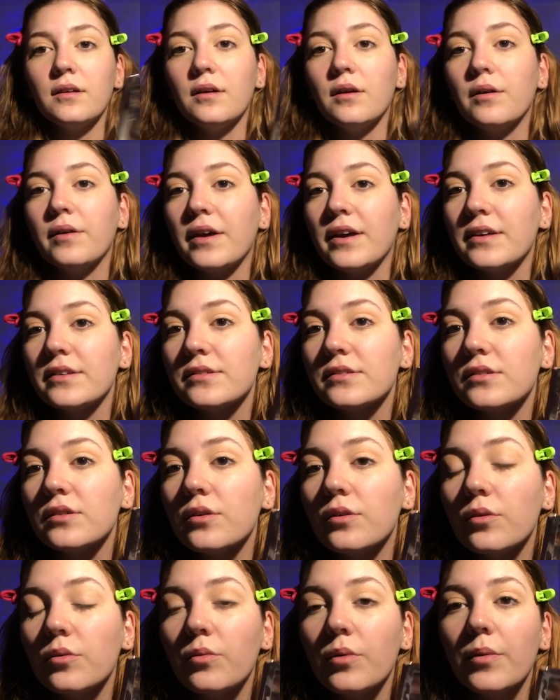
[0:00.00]
Okay,
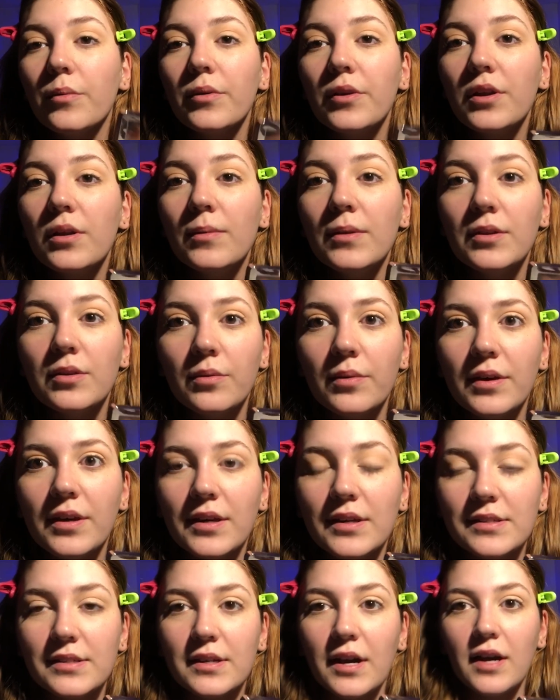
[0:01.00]
so what we're going to be doing
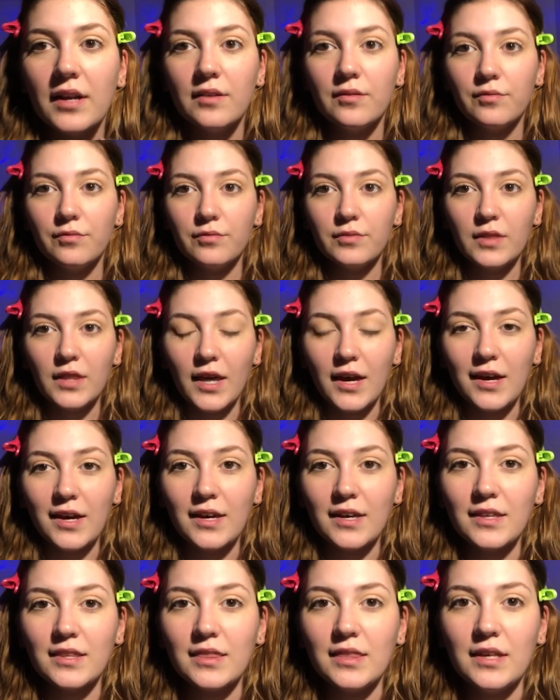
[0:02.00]
is kind of
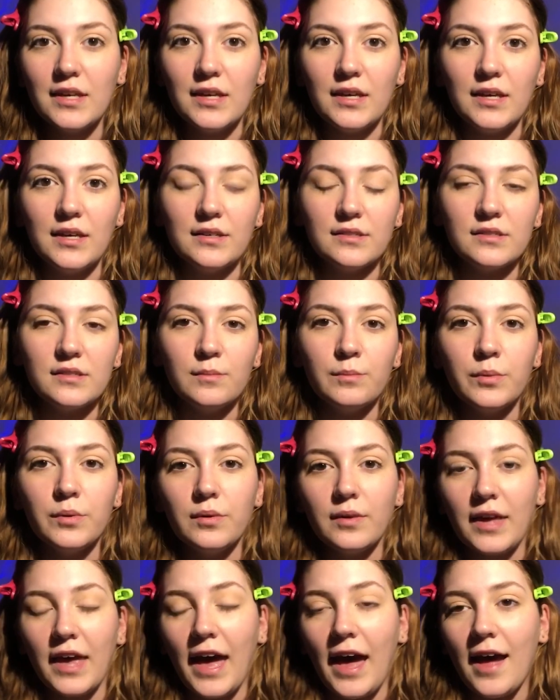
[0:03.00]
like the simple
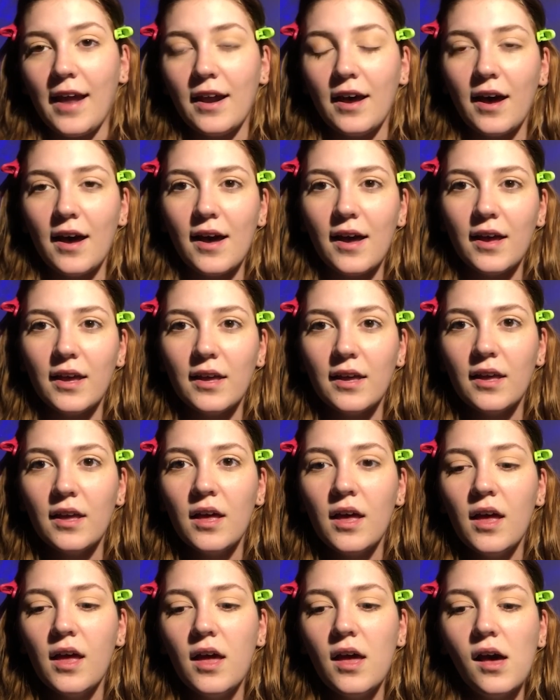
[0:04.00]
cat eye.
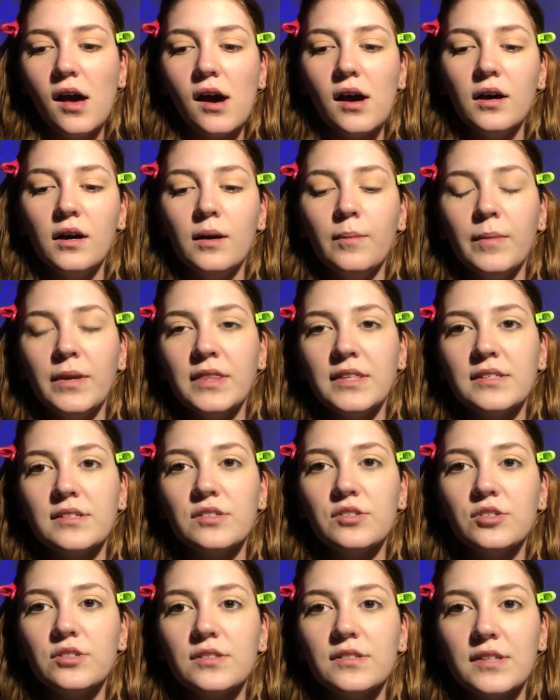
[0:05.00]
And this
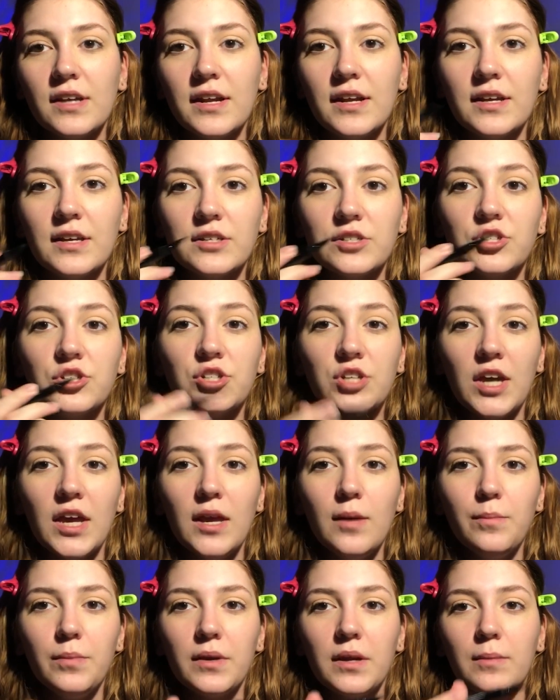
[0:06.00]
is just setting a
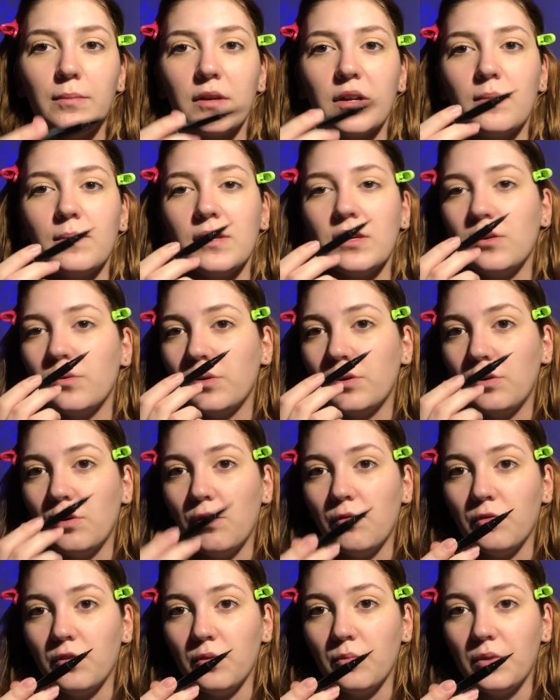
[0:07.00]
shape, and I'm going to be going
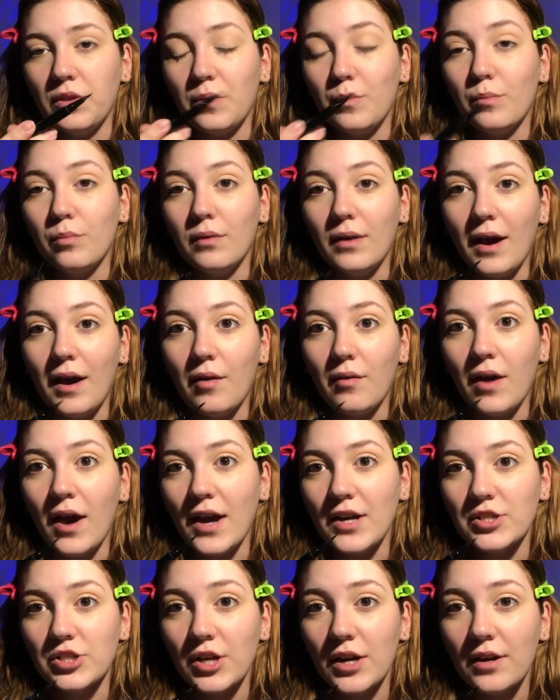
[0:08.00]
over it with brown
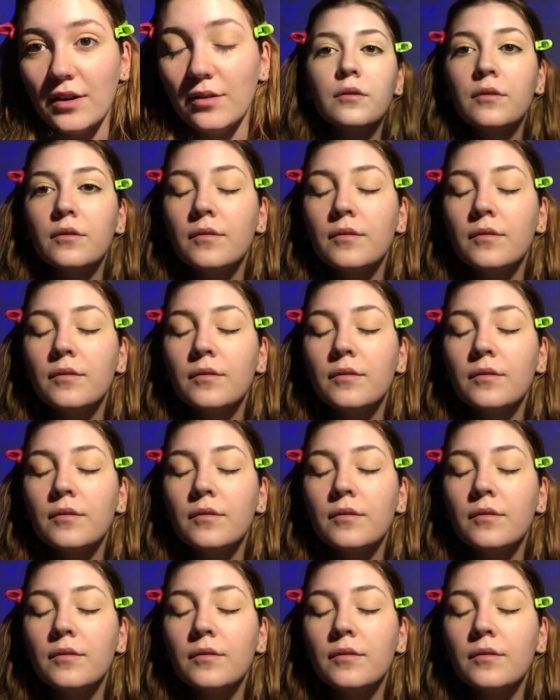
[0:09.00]
eyeshadow.